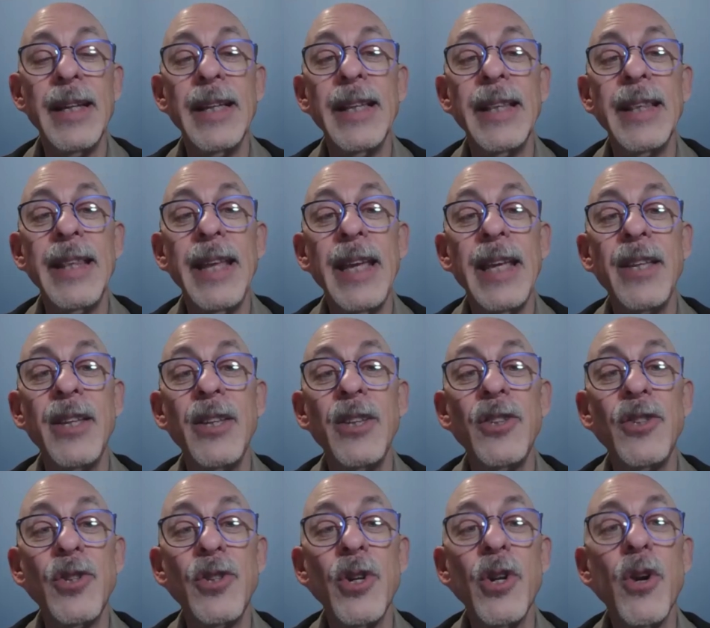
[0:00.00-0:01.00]
they
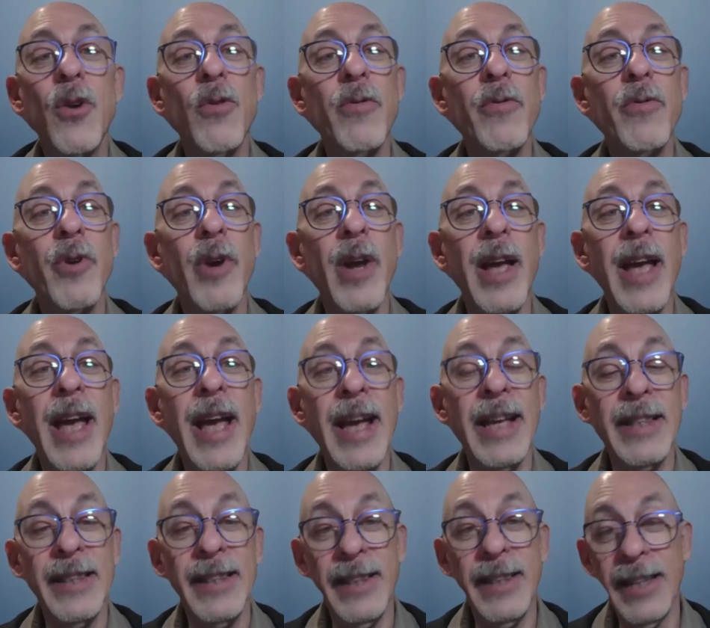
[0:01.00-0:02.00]
took over,
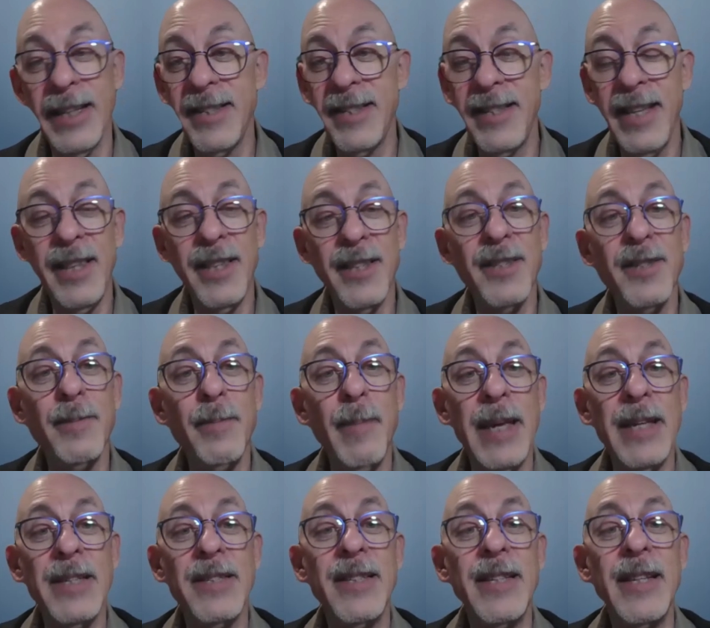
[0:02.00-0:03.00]
let's say, the
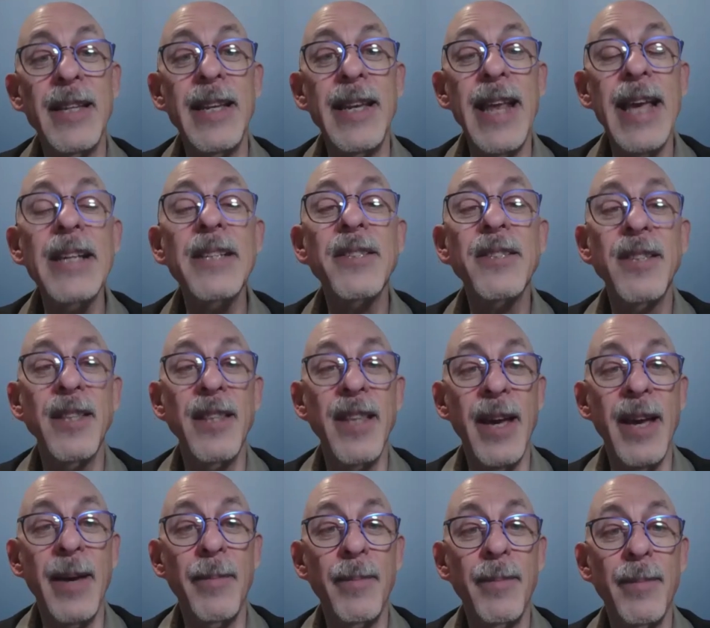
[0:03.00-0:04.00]
space next to
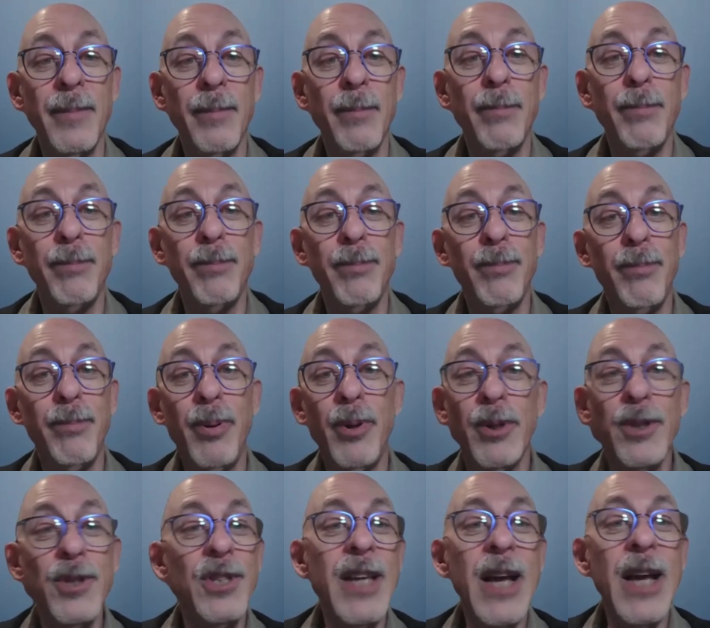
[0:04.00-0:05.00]
them,
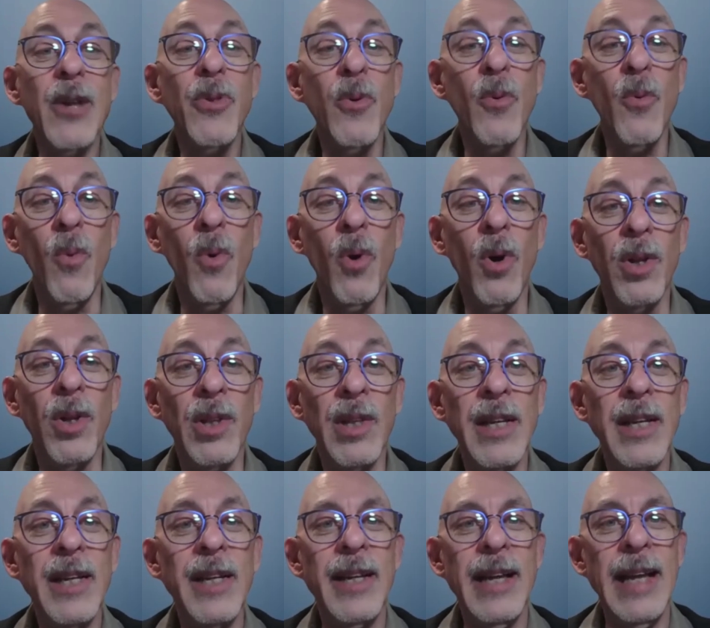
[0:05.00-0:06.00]
pushed out the wall,
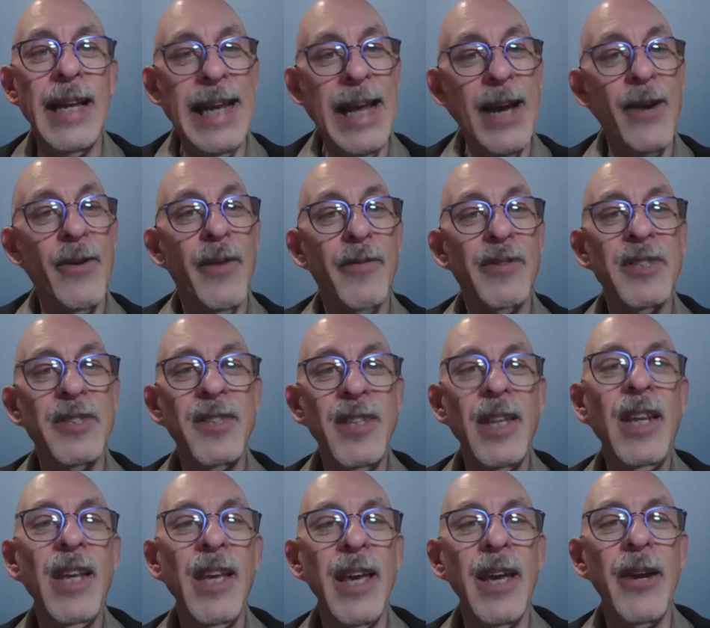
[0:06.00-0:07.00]
and now have a
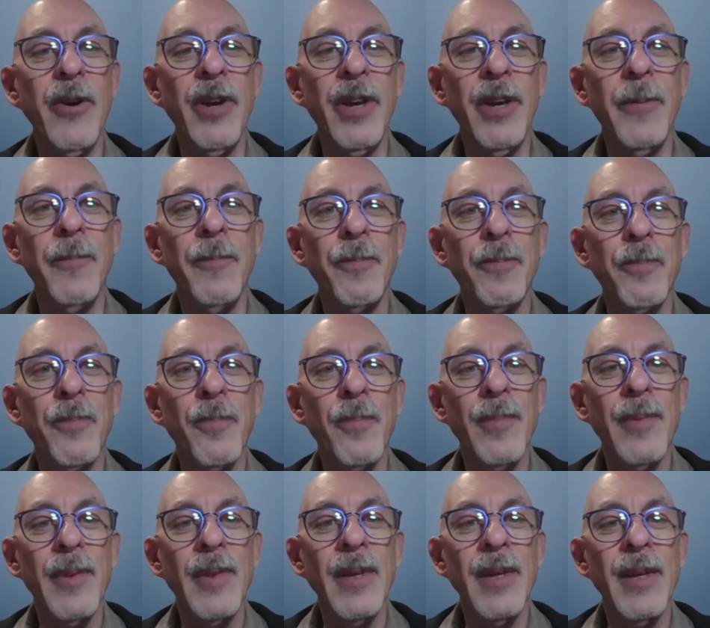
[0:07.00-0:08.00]
seating area.
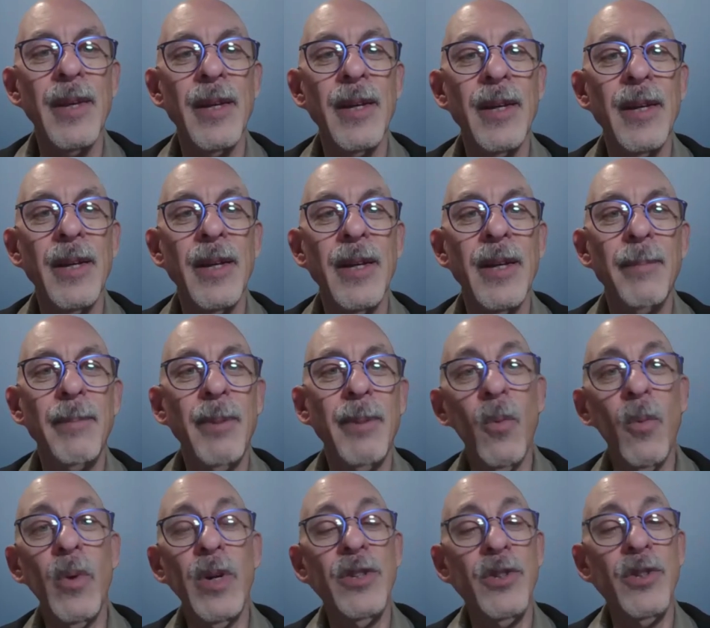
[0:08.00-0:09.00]
But
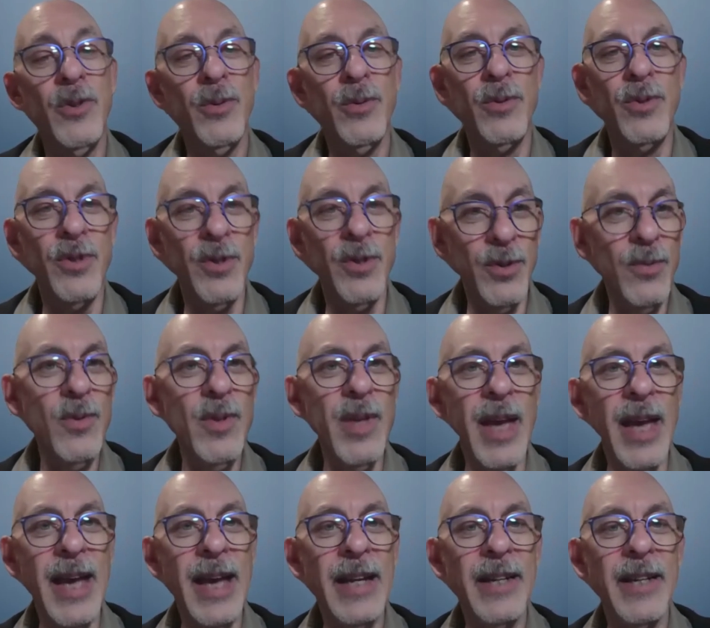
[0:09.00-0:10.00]
when you do
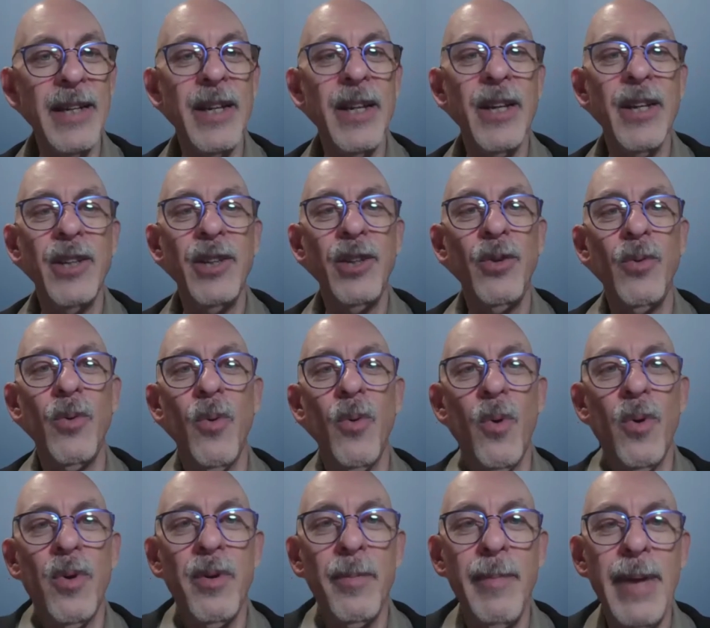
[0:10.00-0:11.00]
that, you
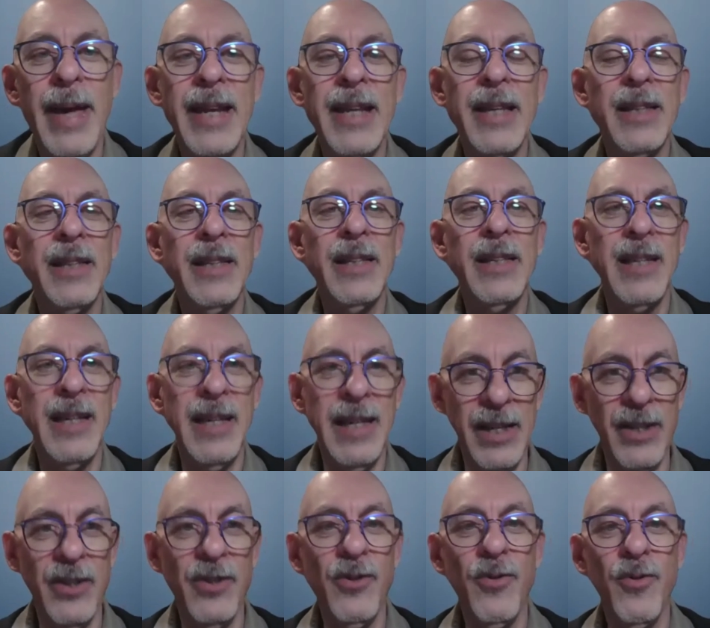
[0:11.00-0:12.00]
automatically
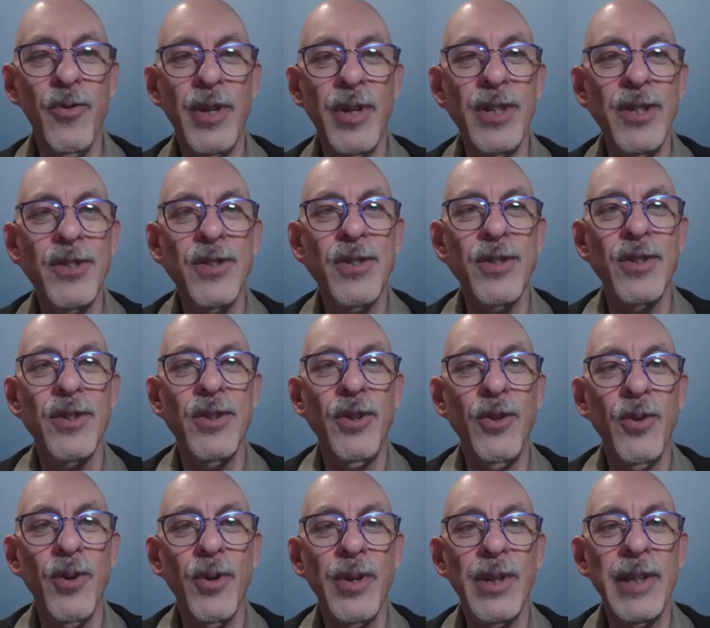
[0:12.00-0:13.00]
increased
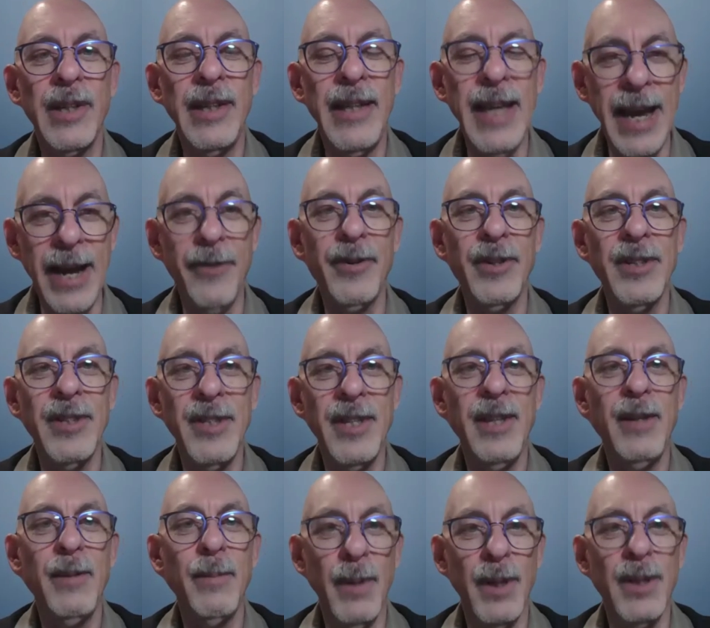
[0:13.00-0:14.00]
your
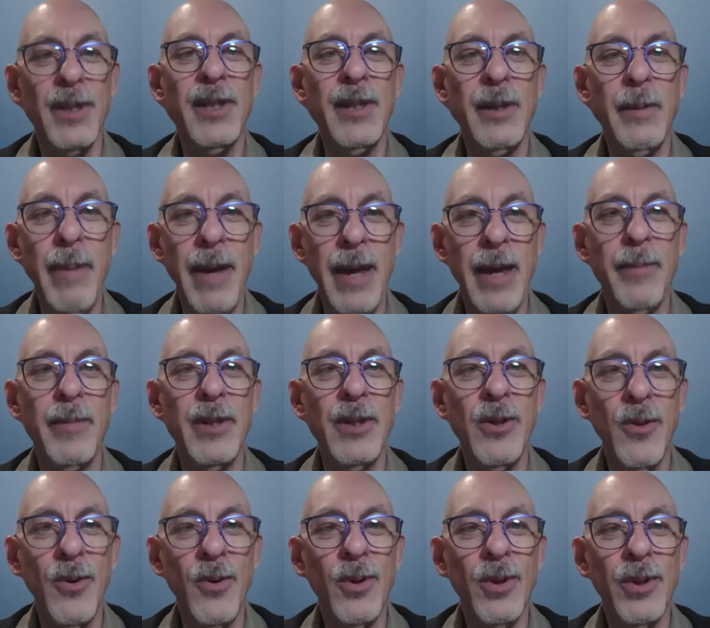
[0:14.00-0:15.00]
guaranteed monthly payment
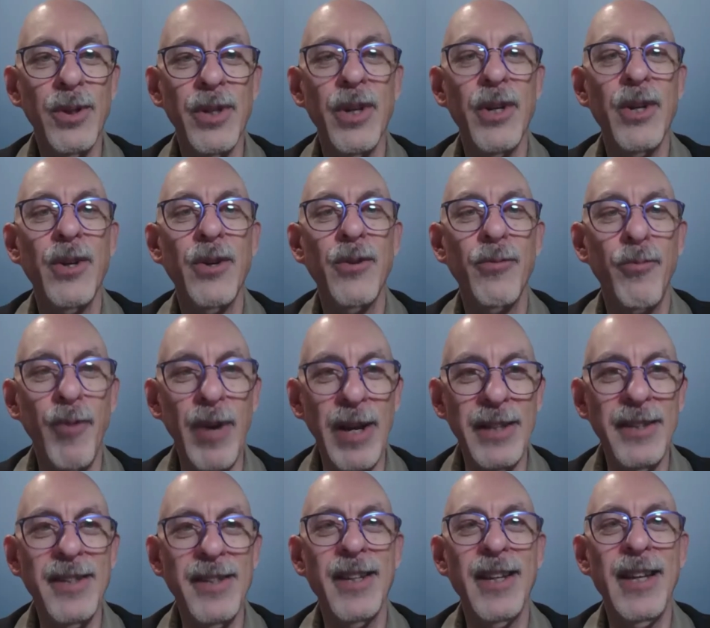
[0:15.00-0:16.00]
called
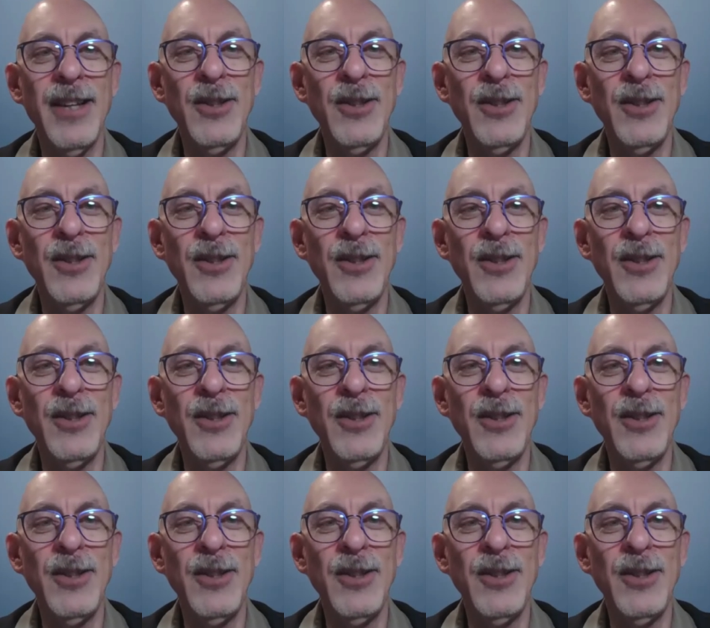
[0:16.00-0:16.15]
rent and